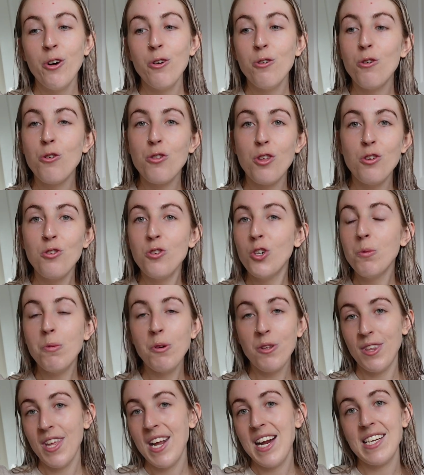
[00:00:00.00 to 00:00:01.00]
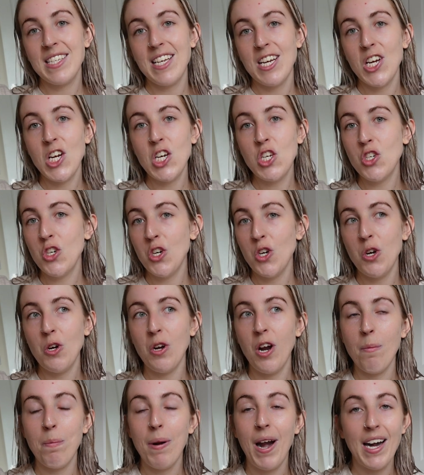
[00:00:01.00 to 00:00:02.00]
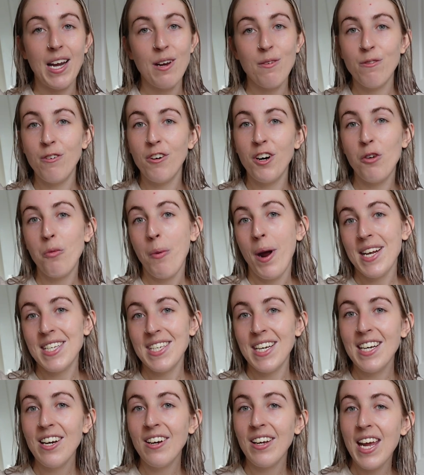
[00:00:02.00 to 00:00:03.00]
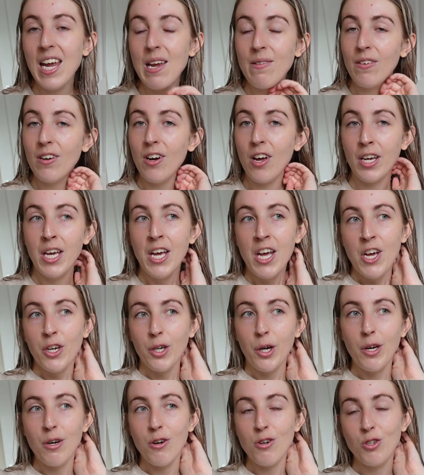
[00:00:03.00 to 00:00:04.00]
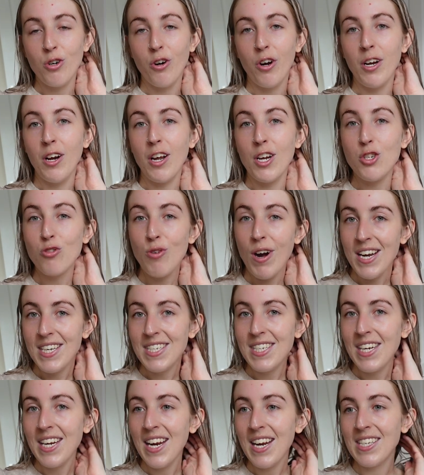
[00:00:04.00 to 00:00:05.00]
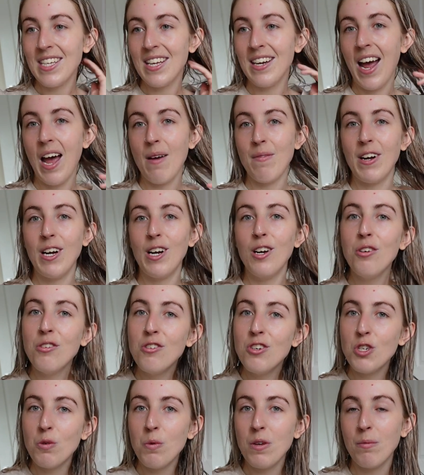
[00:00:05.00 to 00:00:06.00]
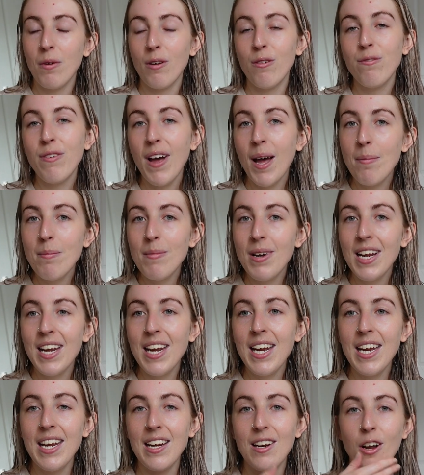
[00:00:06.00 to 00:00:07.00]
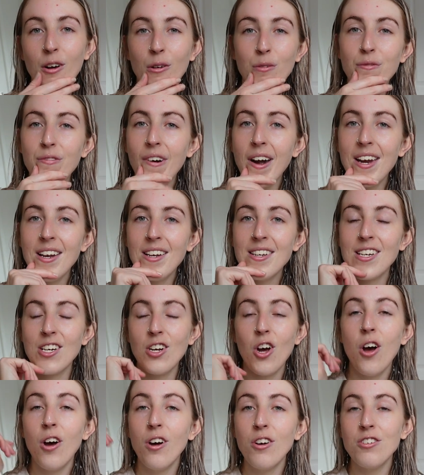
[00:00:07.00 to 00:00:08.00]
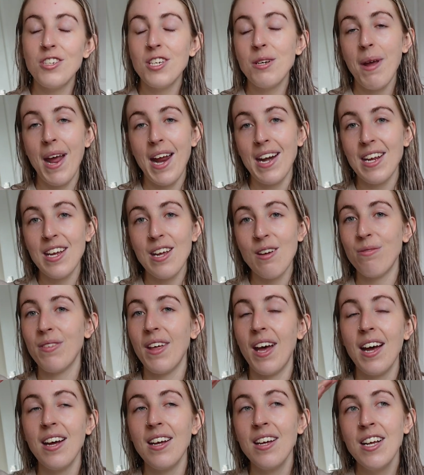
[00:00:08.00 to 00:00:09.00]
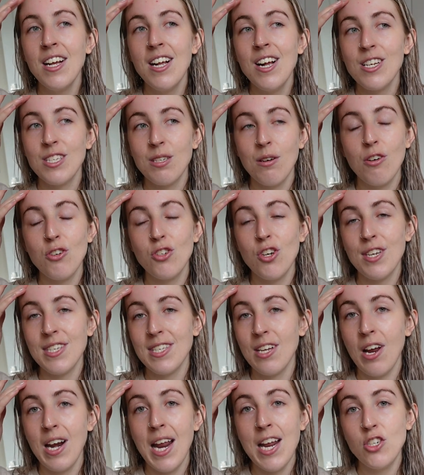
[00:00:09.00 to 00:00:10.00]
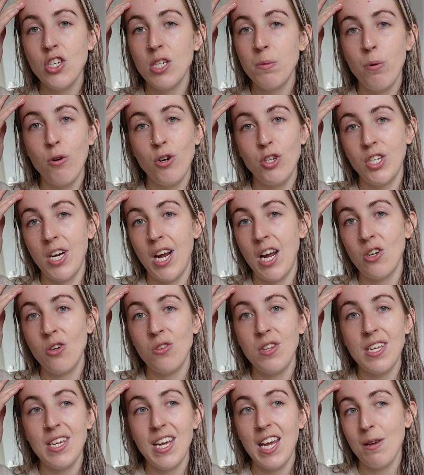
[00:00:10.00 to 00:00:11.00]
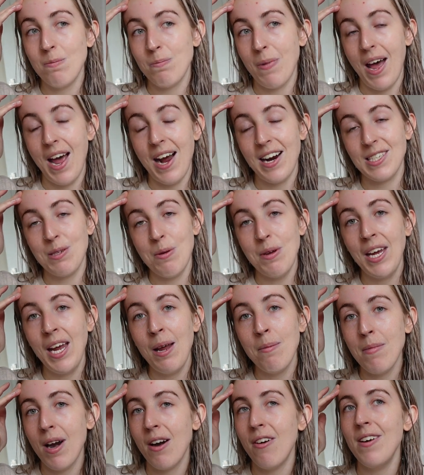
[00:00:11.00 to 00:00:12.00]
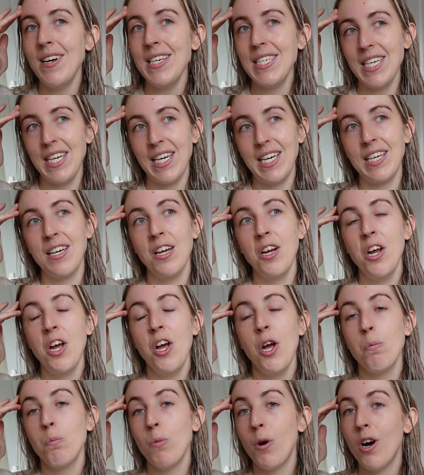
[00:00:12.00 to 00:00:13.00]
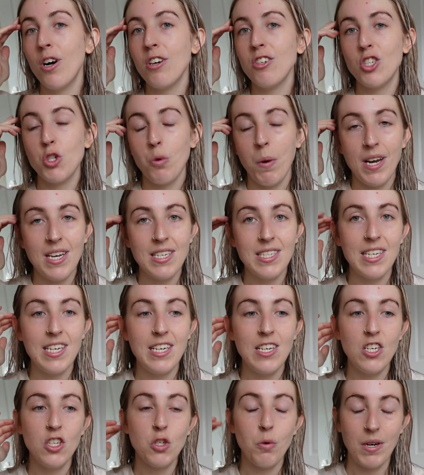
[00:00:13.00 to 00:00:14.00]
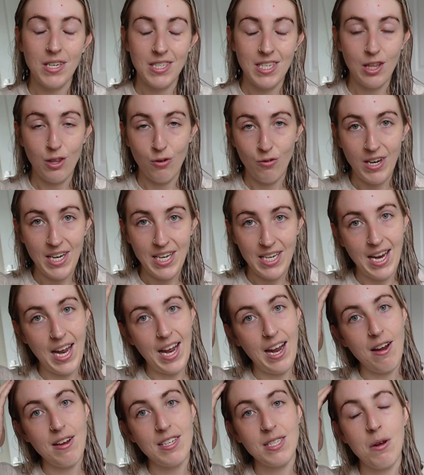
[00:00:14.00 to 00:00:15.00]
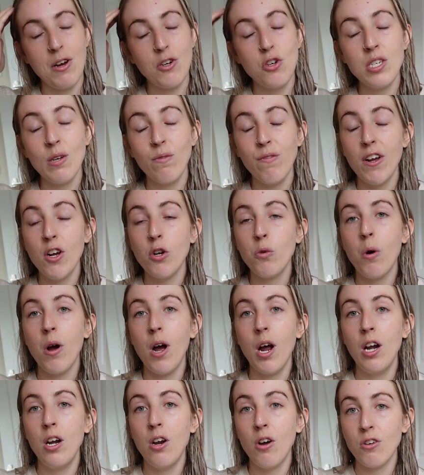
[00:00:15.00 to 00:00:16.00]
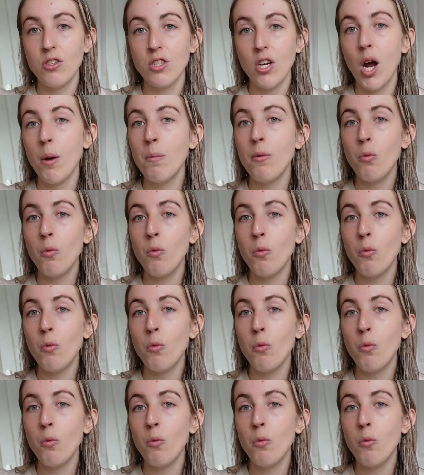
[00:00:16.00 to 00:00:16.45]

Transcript: all the normal things that you do like planning for a wedding. Like, even like going on trying like dresses and having lunch with my family and like friends, I can't do any of that. So I was just like, let's just push it another year back. So we're getting married in March 2023 now, so it does feel quite a long time